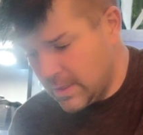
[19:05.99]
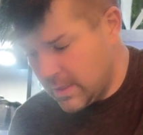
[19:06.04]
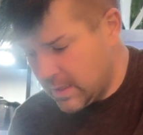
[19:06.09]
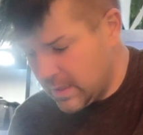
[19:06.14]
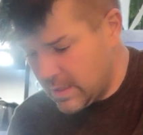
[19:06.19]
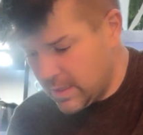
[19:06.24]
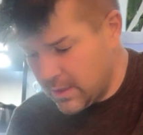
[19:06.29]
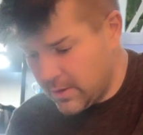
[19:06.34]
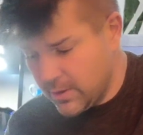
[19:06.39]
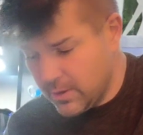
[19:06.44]

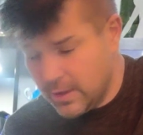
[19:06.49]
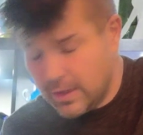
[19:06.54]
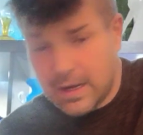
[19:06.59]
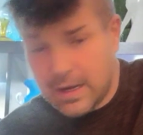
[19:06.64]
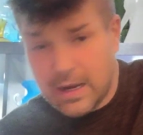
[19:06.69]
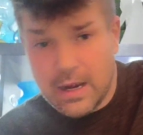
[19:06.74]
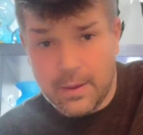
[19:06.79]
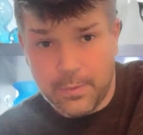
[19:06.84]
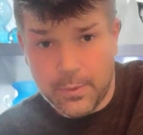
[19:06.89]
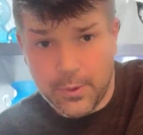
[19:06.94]
and they're in
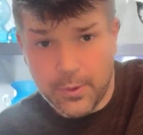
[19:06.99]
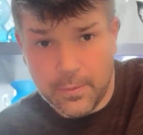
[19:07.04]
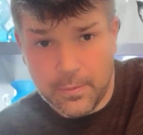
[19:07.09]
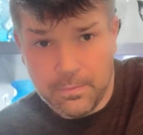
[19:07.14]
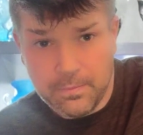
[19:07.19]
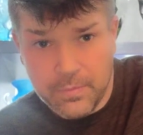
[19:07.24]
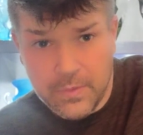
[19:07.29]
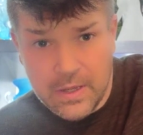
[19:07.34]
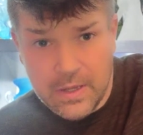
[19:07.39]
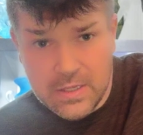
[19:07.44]
copper,
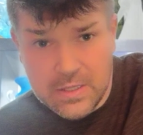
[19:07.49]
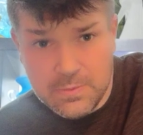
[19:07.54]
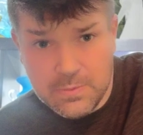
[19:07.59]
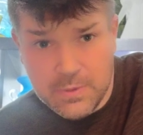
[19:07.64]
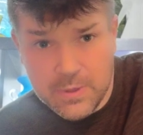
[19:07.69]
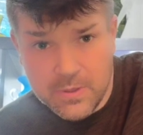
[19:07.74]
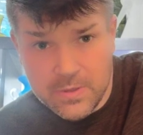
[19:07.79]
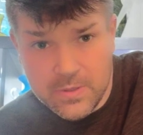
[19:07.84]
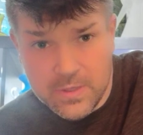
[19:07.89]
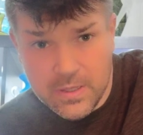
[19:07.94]
and it's
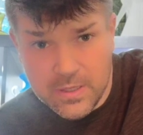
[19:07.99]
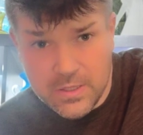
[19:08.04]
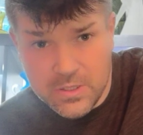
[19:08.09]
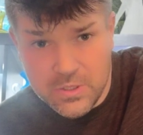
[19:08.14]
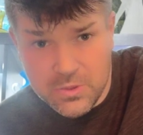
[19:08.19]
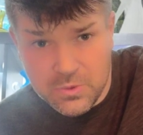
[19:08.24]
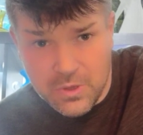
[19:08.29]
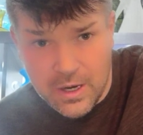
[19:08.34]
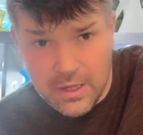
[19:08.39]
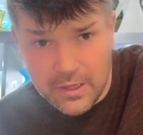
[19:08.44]
because of the
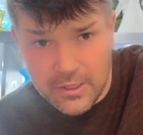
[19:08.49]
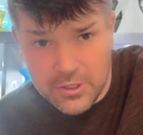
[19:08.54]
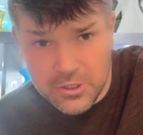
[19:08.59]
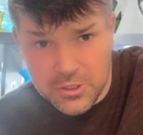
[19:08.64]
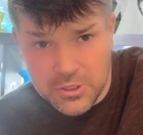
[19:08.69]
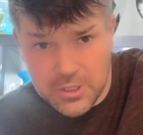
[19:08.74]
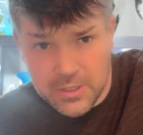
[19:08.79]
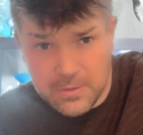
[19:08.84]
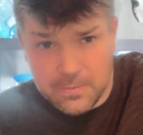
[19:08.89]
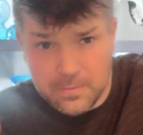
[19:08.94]
astrology.